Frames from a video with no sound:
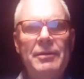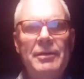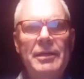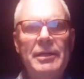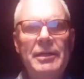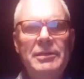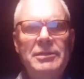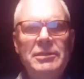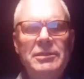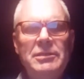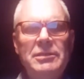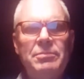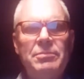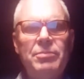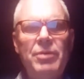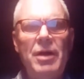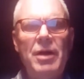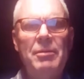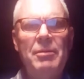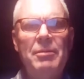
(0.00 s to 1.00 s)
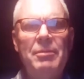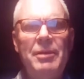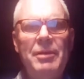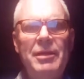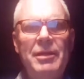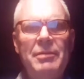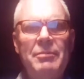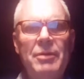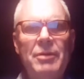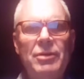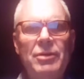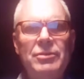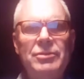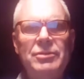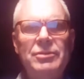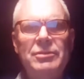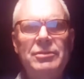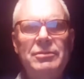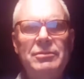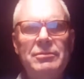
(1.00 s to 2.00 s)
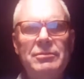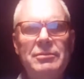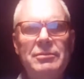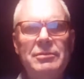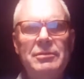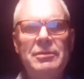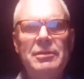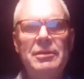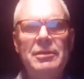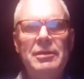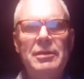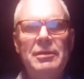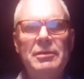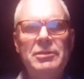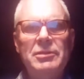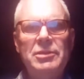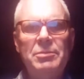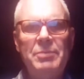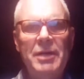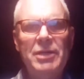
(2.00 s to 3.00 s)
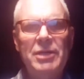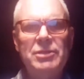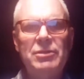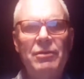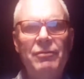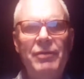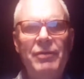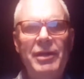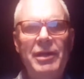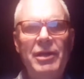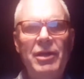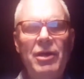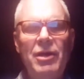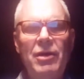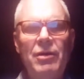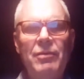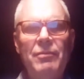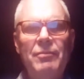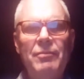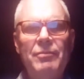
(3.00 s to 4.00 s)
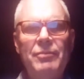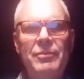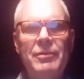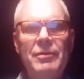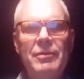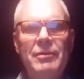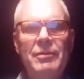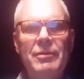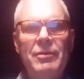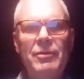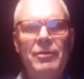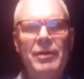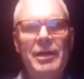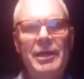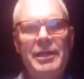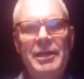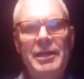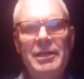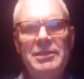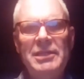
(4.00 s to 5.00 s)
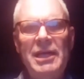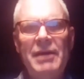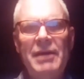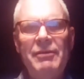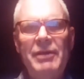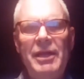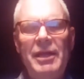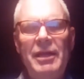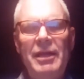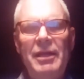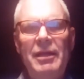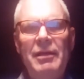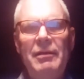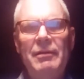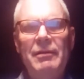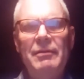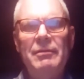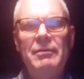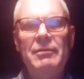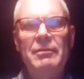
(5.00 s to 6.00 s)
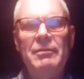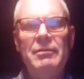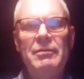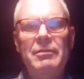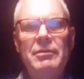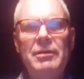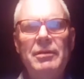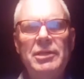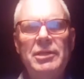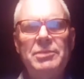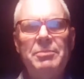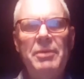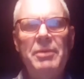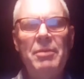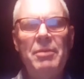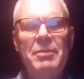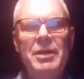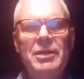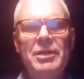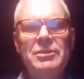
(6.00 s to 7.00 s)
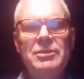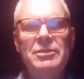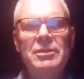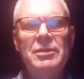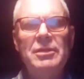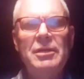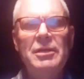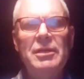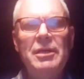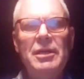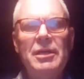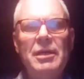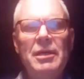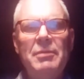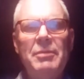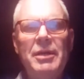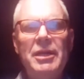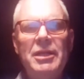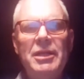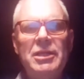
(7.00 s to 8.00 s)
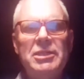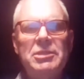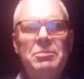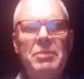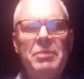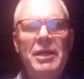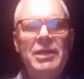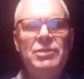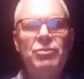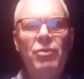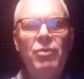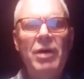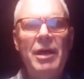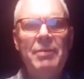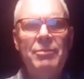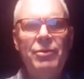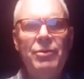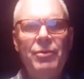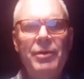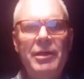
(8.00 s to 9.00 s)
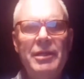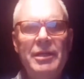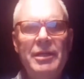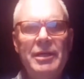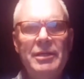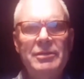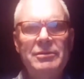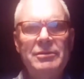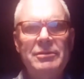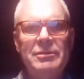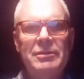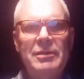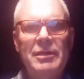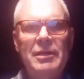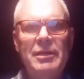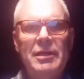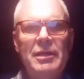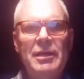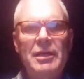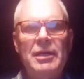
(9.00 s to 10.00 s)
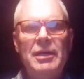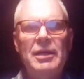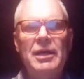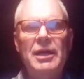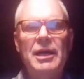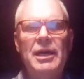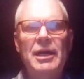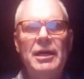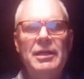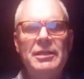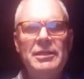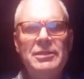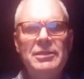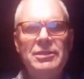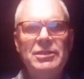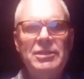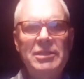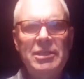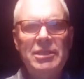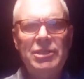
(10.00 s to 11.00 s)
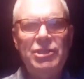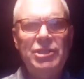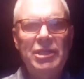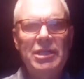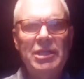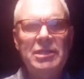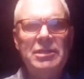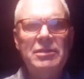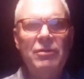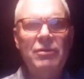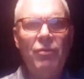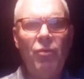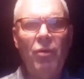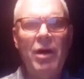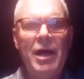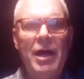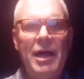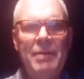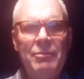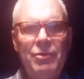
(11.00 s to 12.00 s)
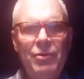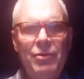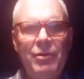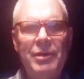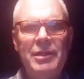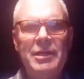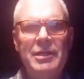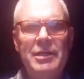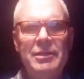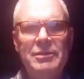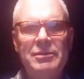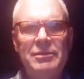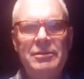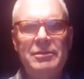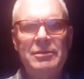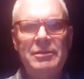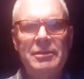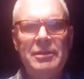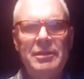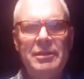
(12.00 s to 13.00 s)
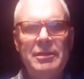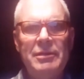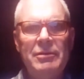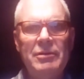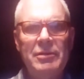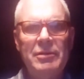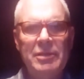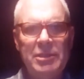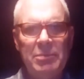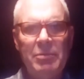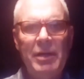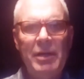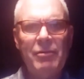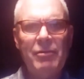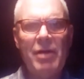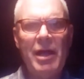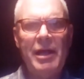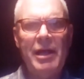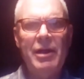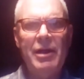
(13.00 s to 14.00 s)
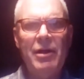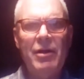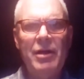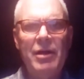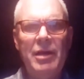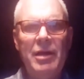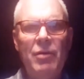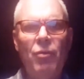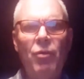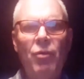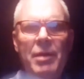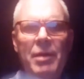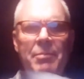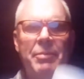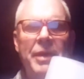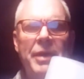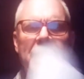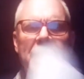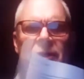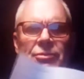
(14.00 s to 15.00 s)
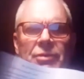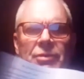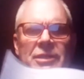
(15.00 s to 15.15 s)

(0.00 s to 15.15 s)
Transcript: This is probably the most special video. Well, it doesn't have any experiments, but it explains why I'm doing this. This is the gist of why I'm doing this. Explained right here in a one-page